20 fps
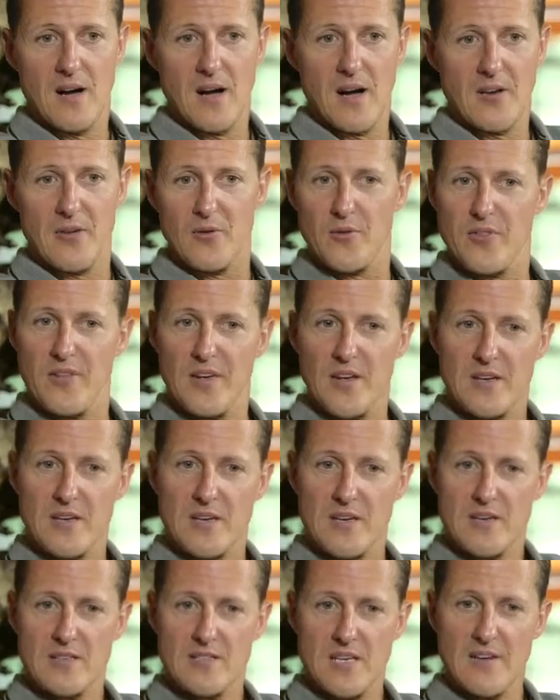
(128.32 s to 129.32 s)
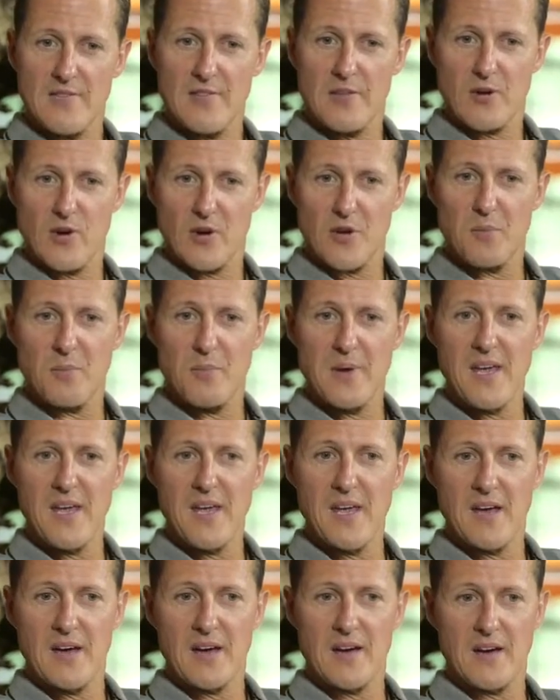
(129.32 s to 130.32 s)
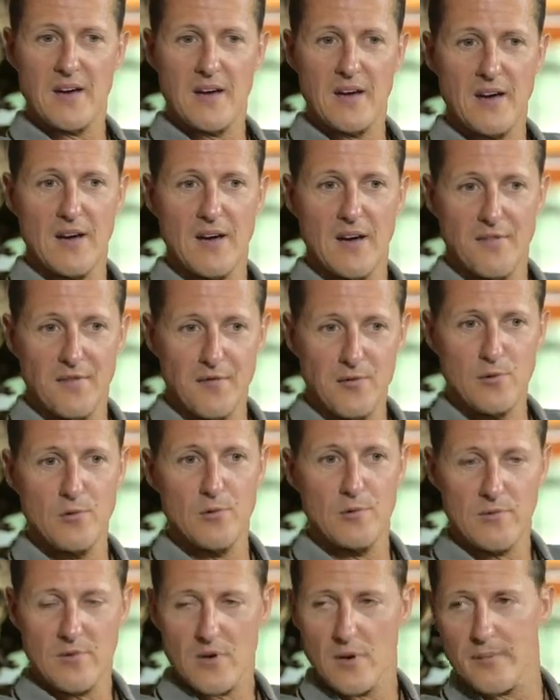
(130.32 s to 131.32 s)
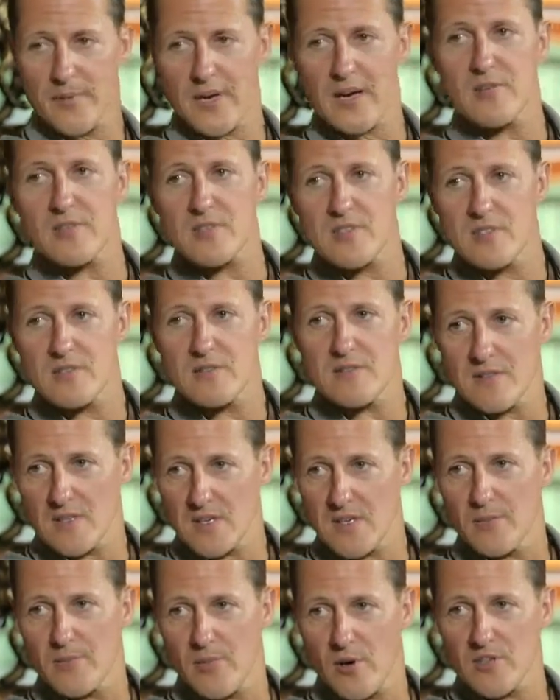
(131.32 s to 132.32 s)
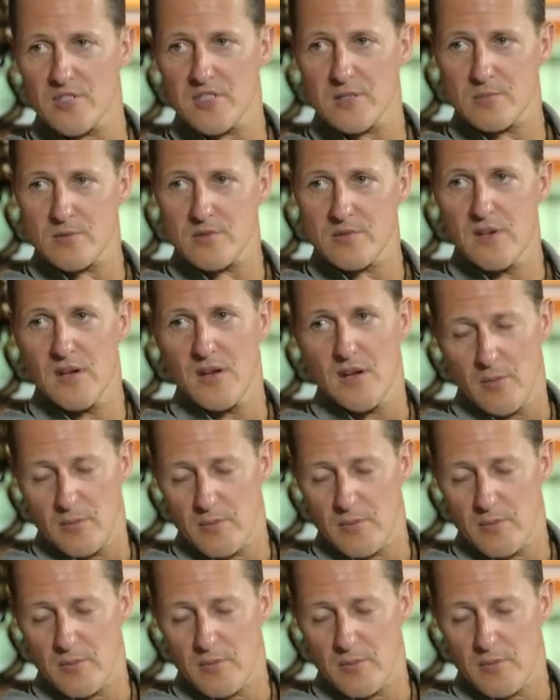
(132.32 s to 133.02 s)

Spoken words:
I don't think there's ever going to be a full comparison possible,